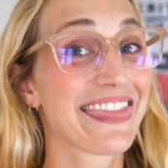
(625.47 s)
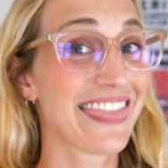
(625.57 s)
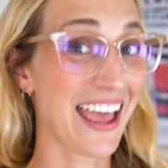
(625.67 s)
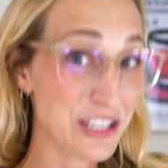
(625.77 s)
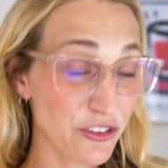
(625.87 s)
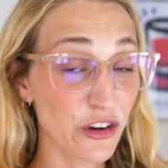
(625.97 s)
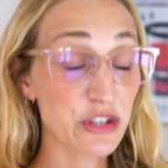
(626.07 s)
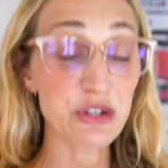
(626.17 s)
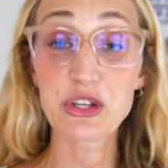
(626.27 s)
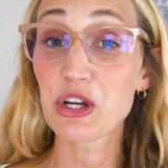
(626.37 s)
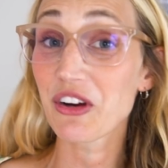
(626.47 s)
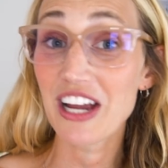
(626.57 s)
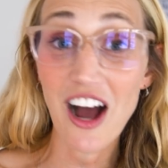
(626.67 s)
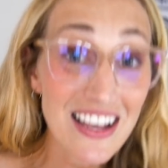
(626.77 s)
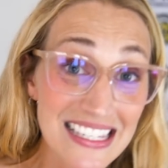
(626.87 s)
Thanks for your
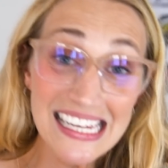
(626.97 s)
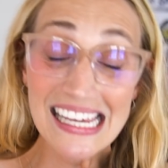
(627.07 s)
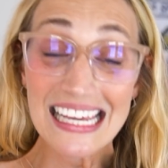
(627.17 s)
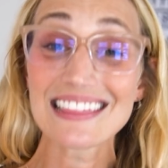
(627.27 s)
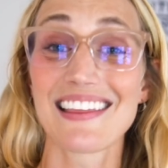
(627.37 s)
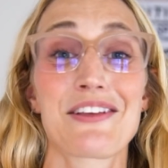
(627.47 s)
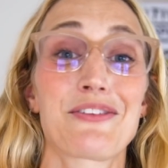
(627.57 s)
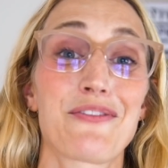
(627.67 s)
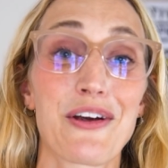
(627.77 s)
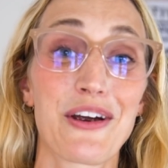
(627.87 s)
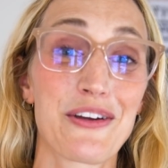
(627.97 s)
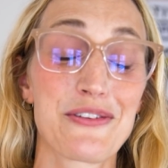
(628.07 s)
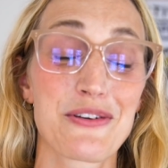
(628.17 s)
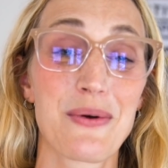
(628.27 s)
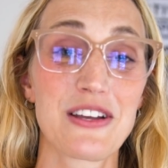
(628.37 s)
curiosity. Thanks for
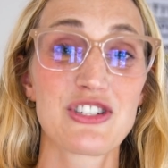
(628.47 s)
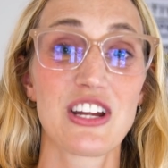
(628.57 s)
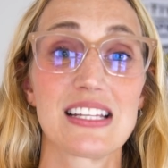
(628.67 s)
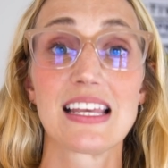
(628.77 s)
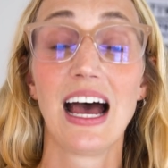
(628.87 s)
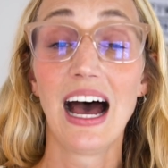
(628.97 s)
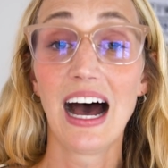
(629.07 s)
your questions.